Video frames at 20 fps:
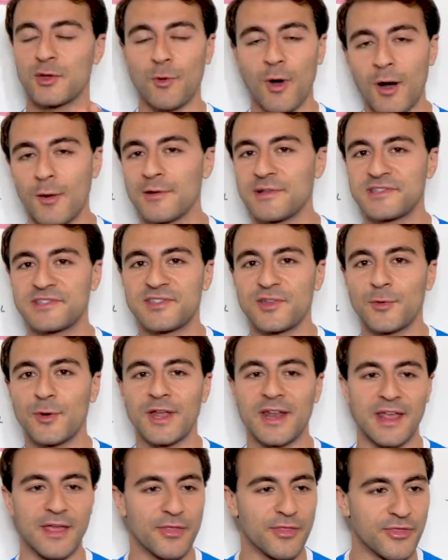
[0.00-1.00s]
you always do
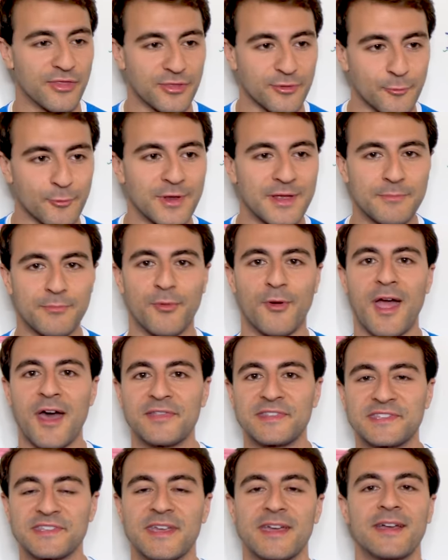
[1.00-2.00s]
it in 3
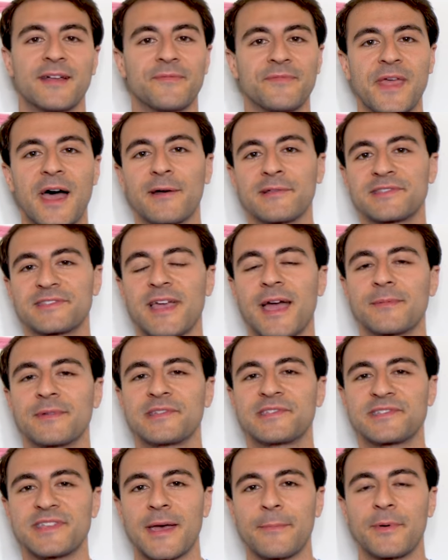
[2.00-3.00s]
breaths. Now it's time
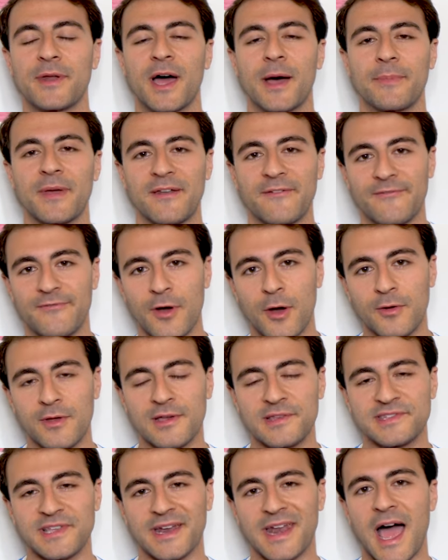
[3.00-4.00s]
to step it up and
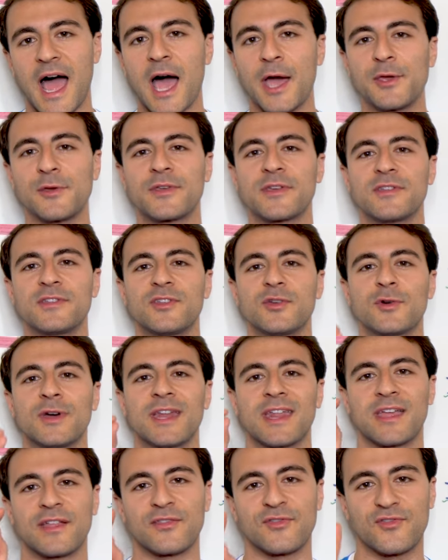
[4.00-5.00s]
focus on how you can do
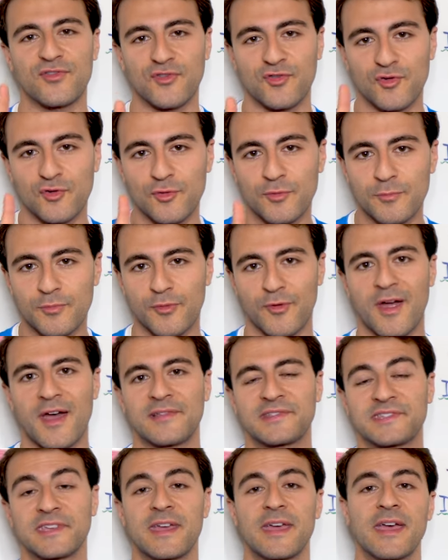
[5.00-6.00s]
it in 2
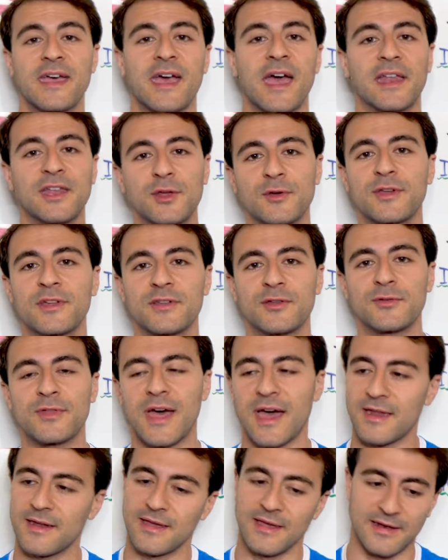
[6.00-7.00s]
breaths. And you can do that